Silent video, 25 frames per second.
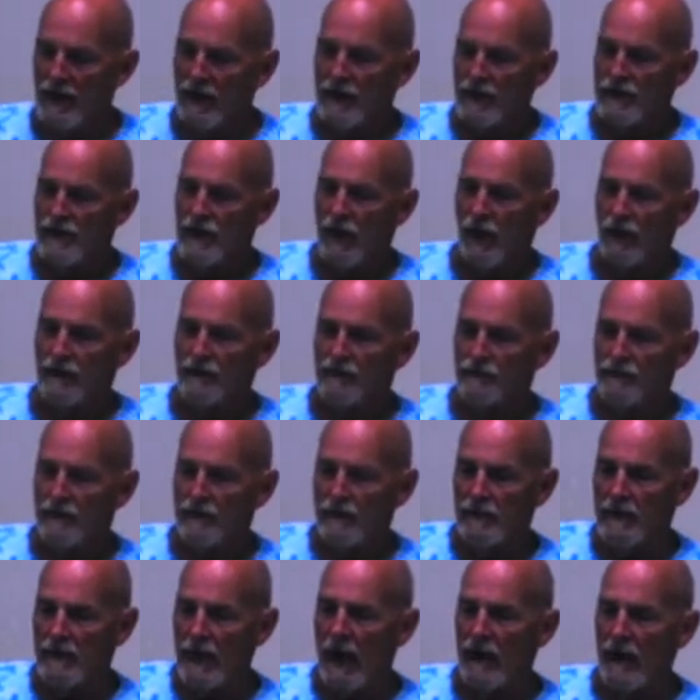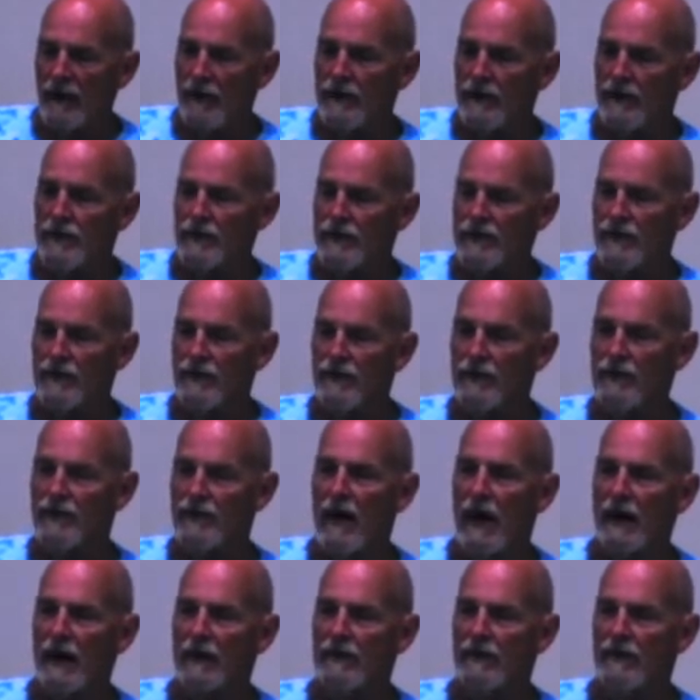So now there's this new
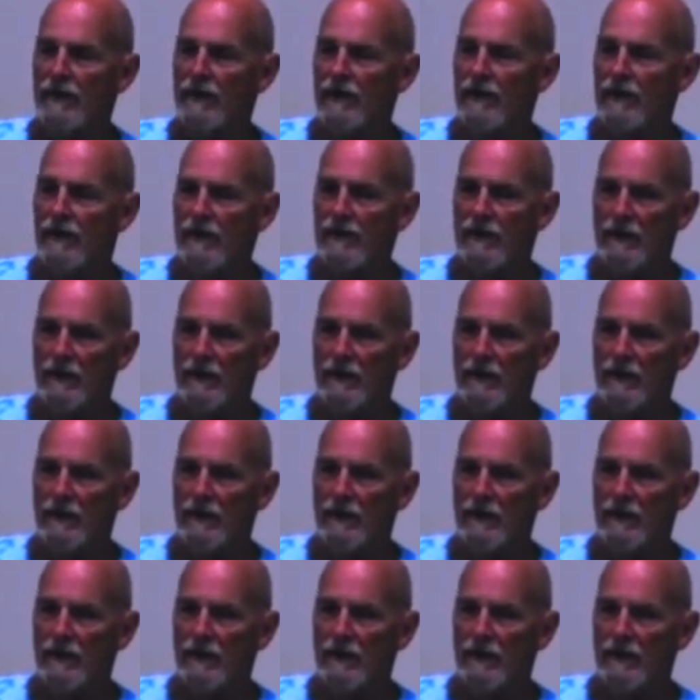doctor,